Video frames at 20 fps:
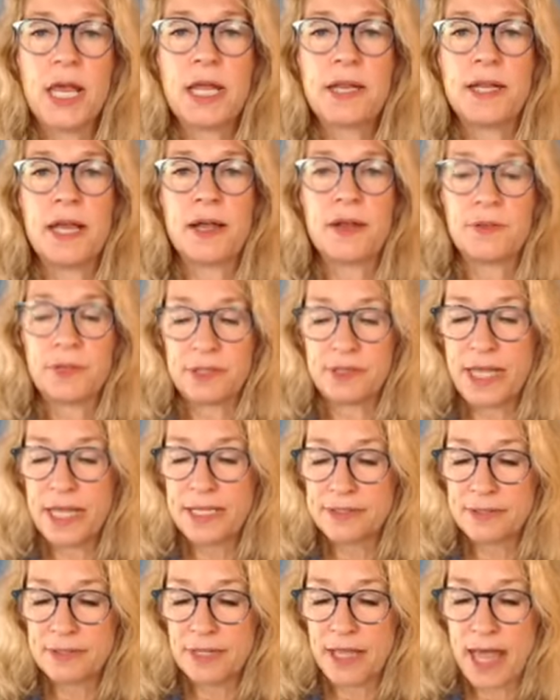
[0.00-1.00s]
Now
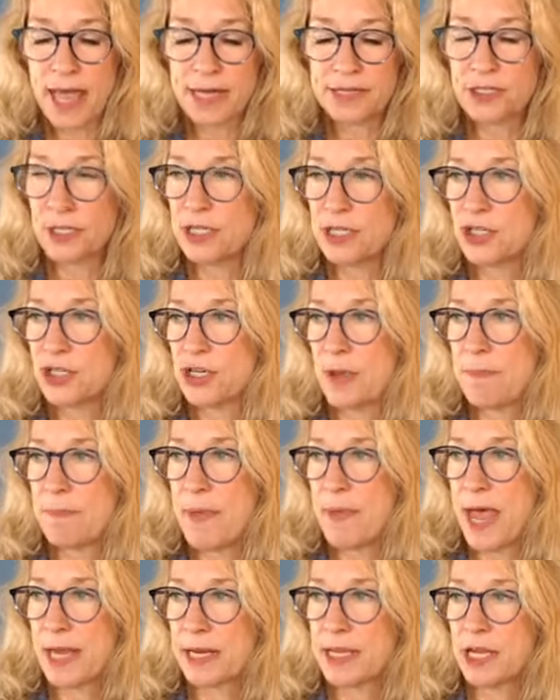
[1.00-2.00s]
let's actually jump
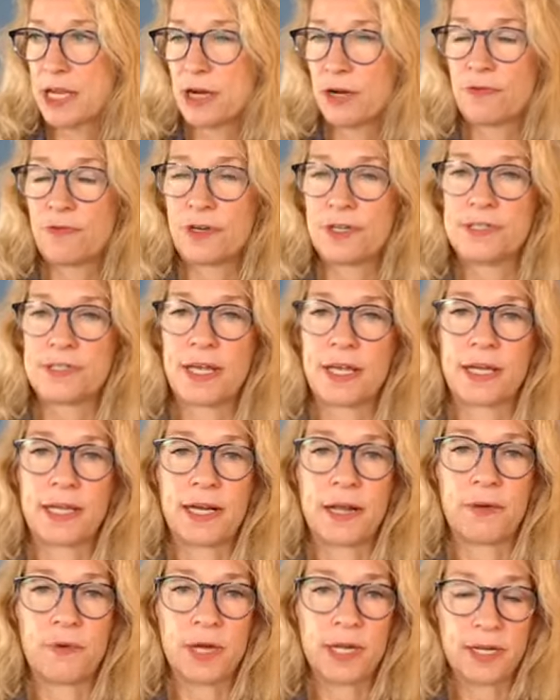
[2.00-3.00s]
back here for a second.
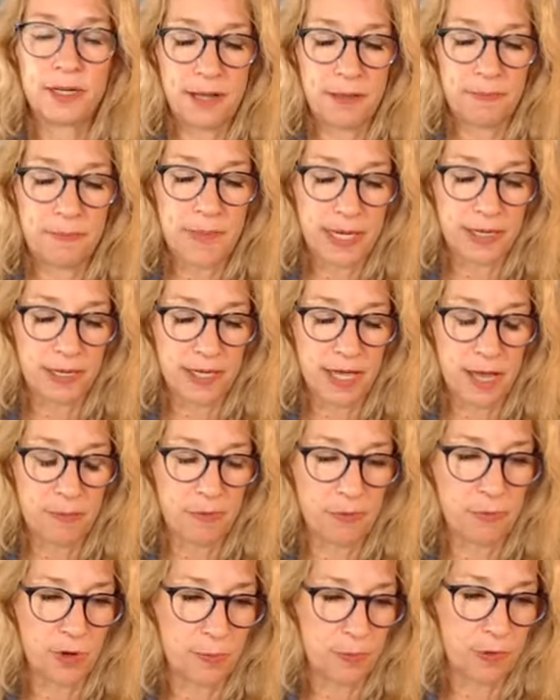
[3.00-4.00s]
I want to make a
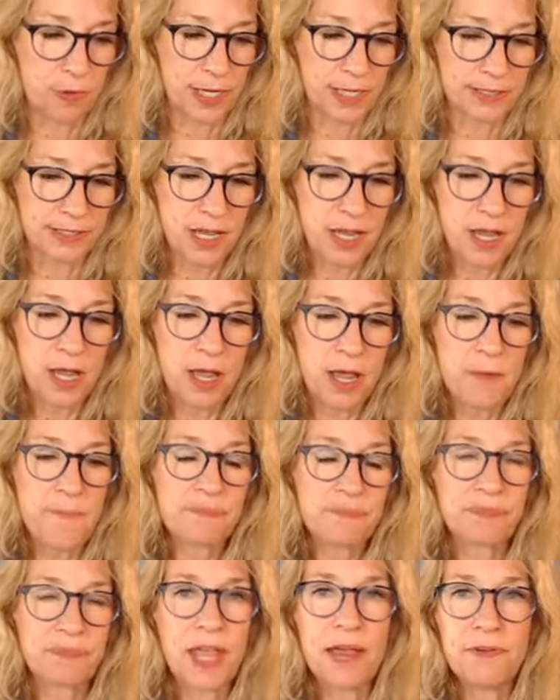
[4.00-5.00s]
couple more points.
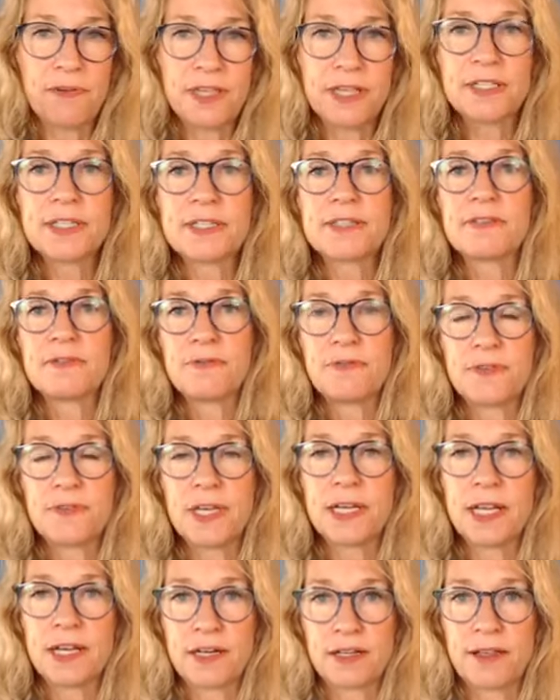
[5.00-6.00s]
Everything doesn't
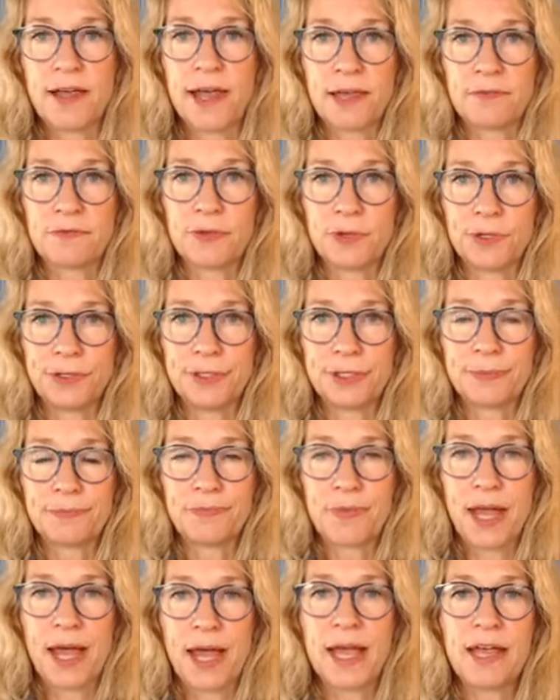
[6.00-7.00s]
fit in a client folder.
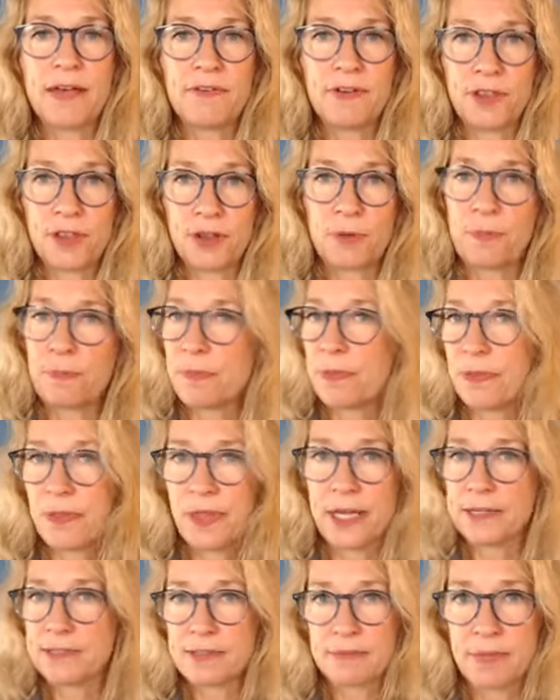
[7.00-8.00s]
I have other
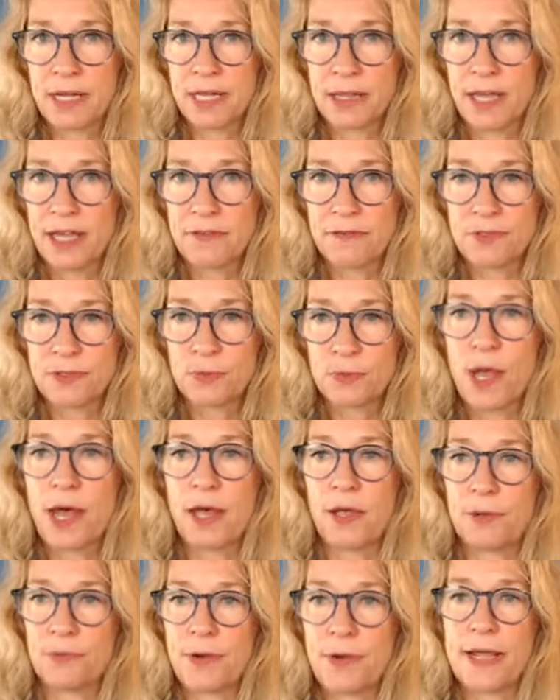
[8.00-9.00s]
things in my life as
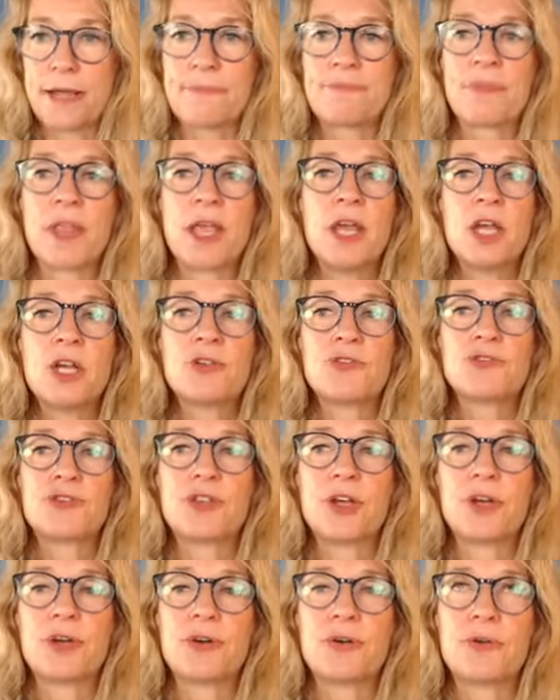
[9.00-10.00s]
well, right?
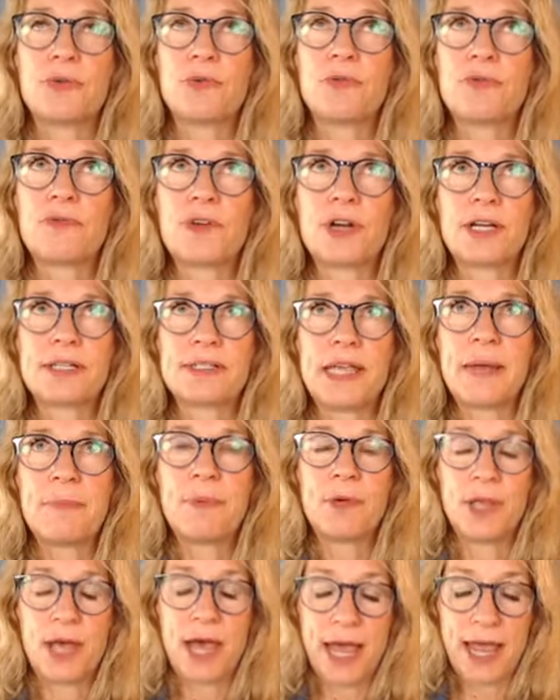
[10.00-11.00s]
So for
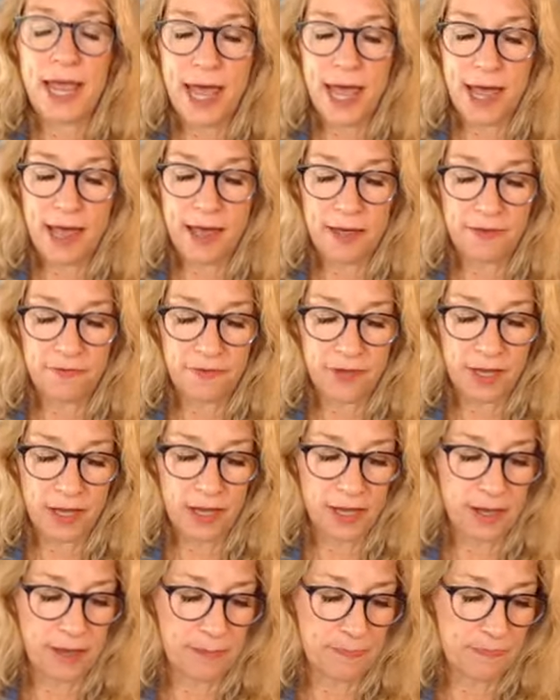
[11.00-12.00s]
example, I have
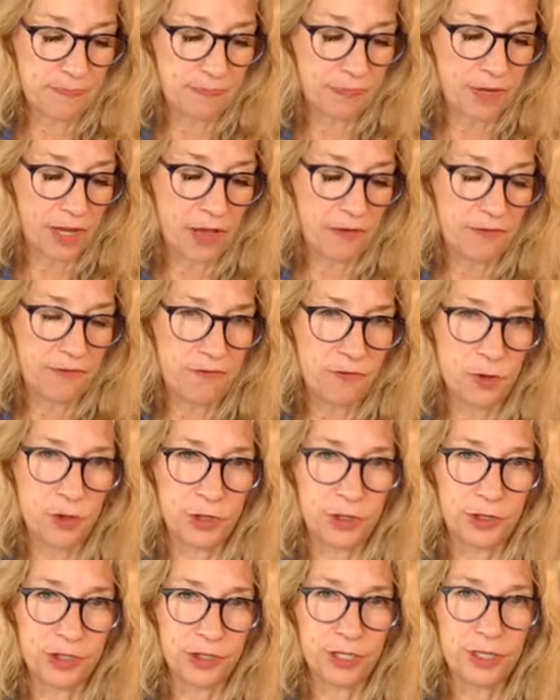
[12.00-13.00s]
a
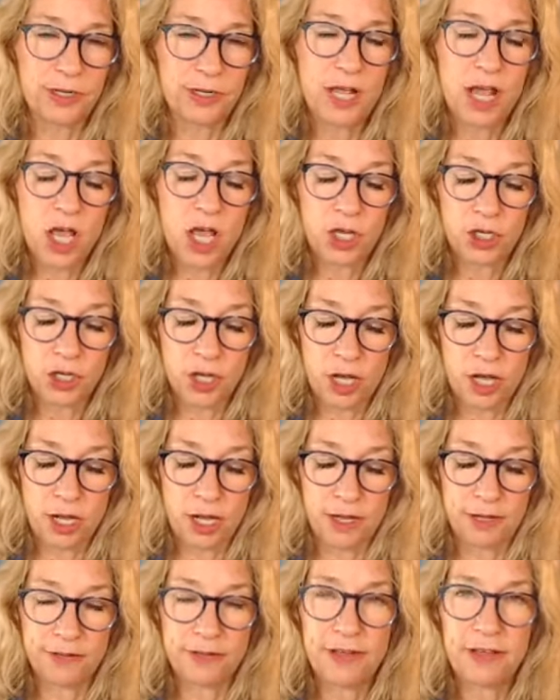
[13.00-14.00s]
folder
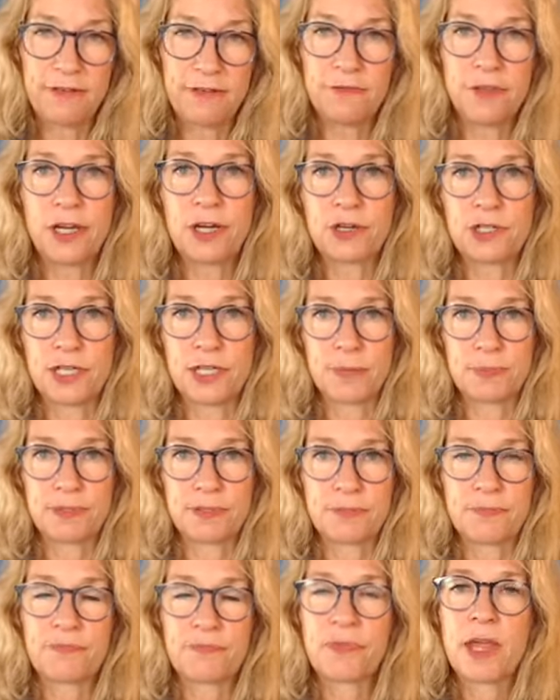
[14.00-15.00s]
called
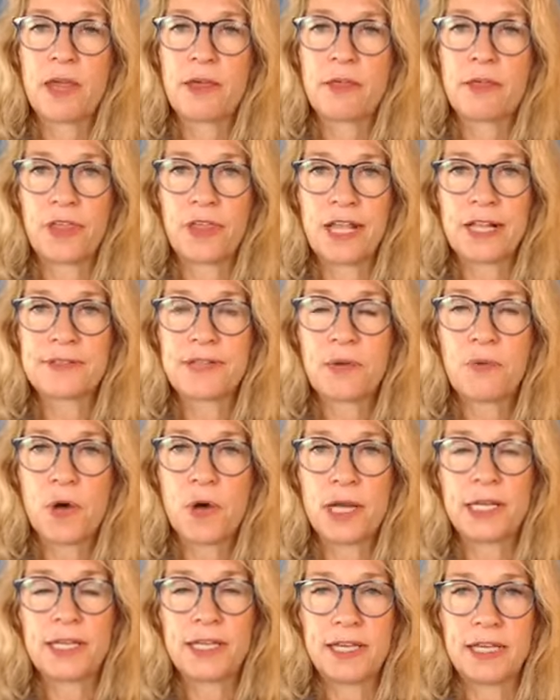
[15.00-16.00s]
Fingertips, things I
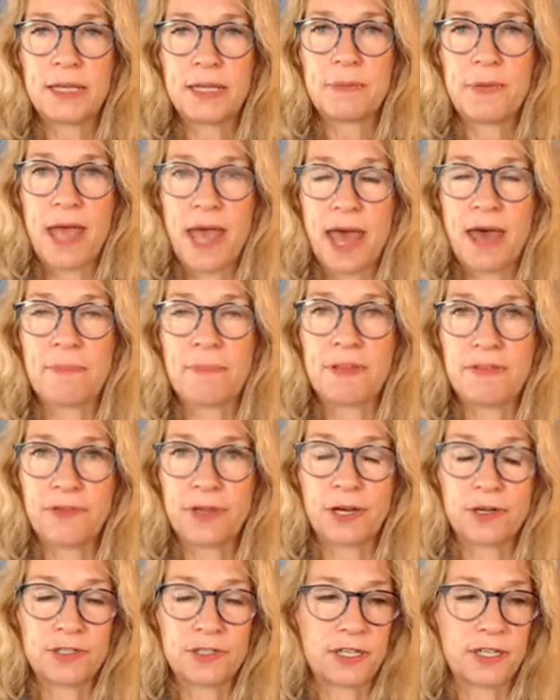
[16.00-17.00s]
want to keep at my
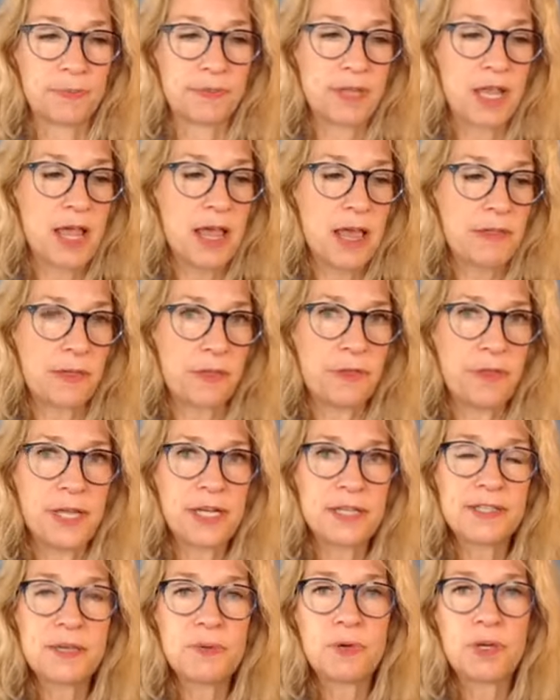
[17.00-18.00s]
fingertips. The
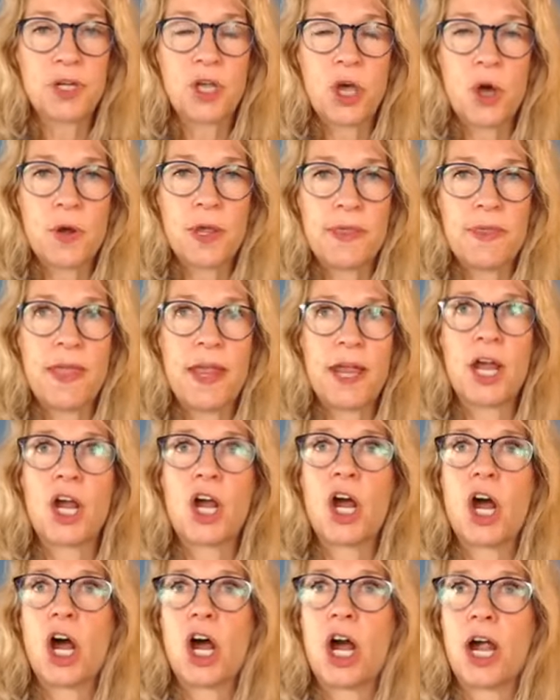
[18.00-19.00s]
things that would go in
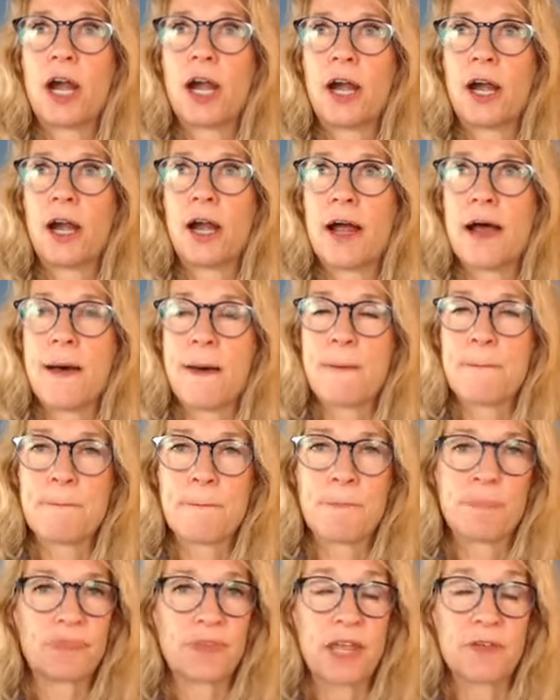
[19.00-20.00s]
there are
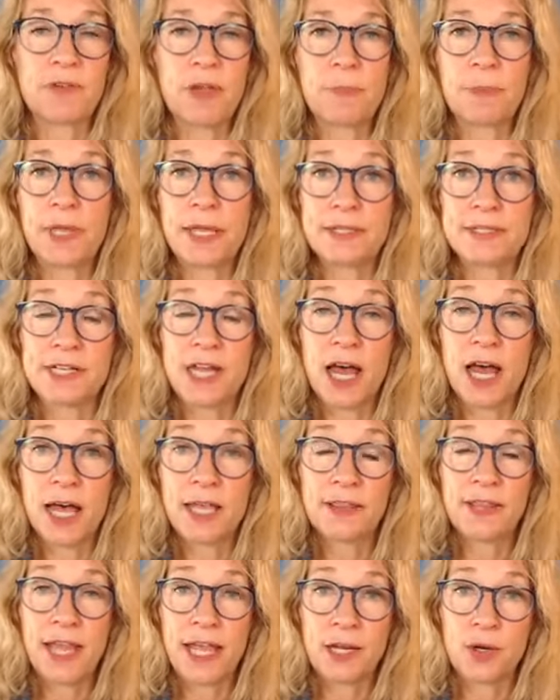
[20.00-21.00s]
if I place an
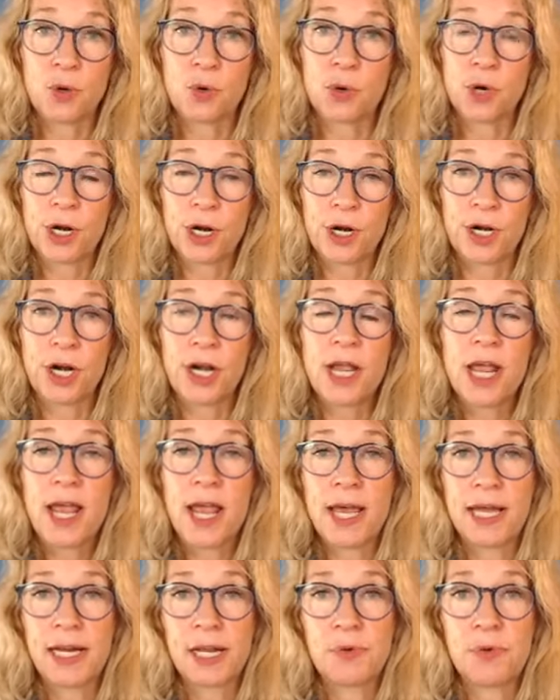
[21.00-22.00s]
online order
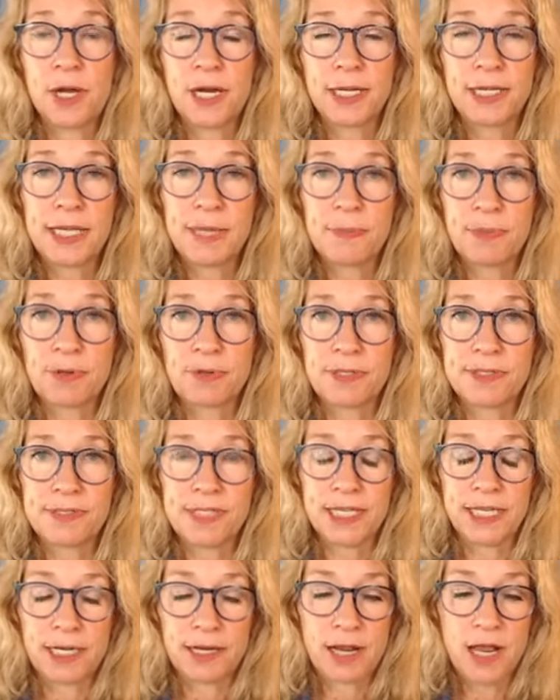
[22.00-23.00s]
and I want to keep the
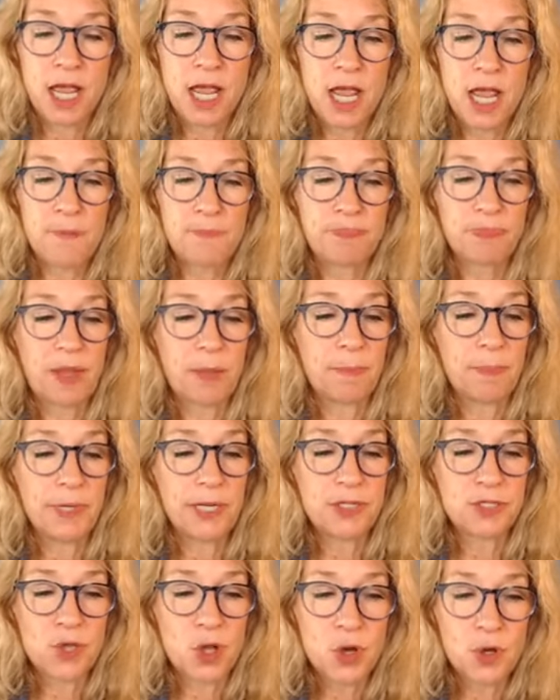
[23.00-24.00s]
receipt. But
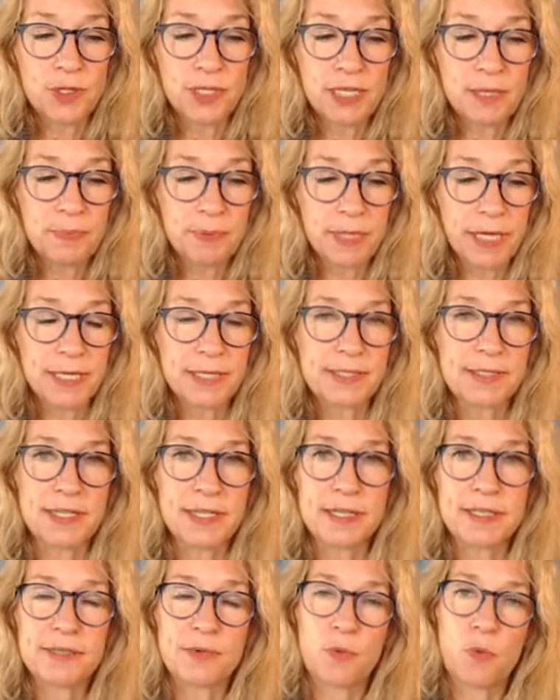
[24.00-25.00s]
it's only
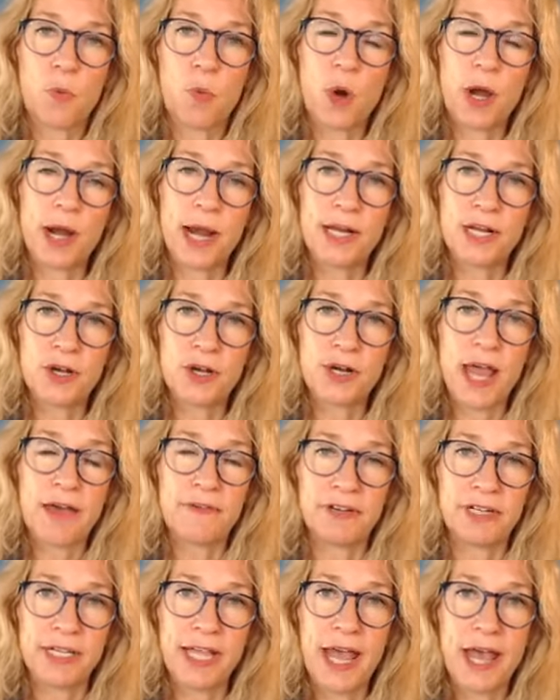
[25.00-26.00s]
places where I don't have
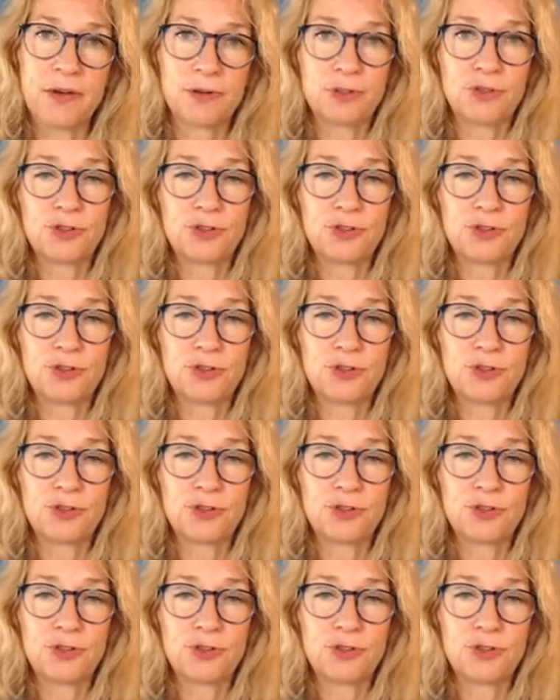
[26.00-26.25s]
an account.